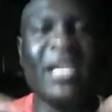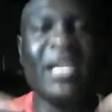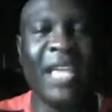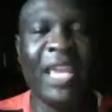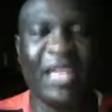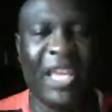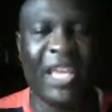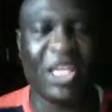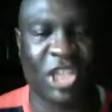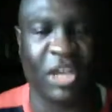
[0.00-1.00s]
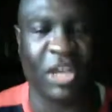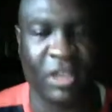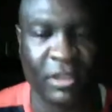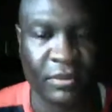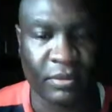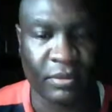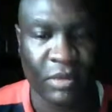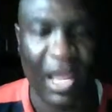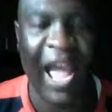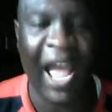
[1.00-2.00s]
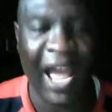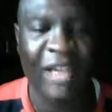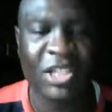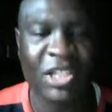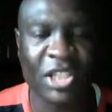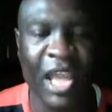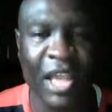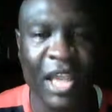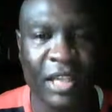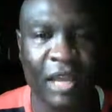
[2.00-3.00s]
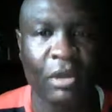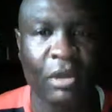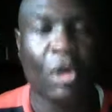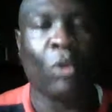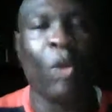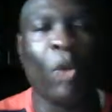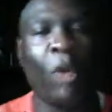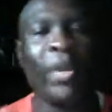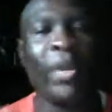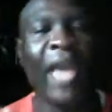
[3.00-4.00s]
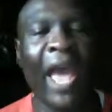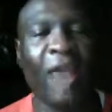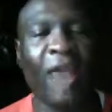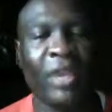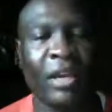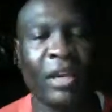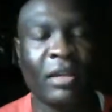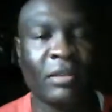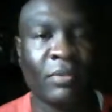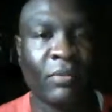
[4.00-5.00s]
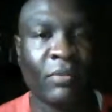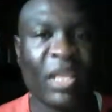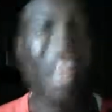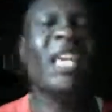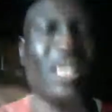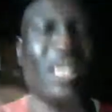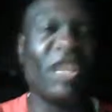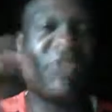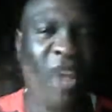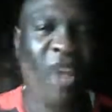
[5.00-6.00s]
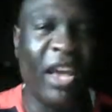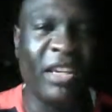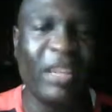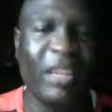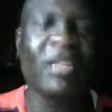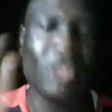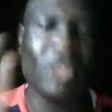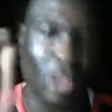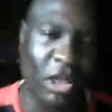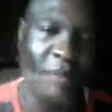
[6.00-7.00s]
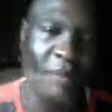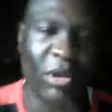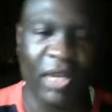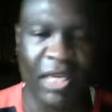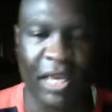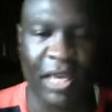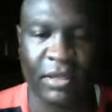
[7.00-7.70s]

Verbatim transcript: need each other. I understand that. What we have here is a failure to communicate.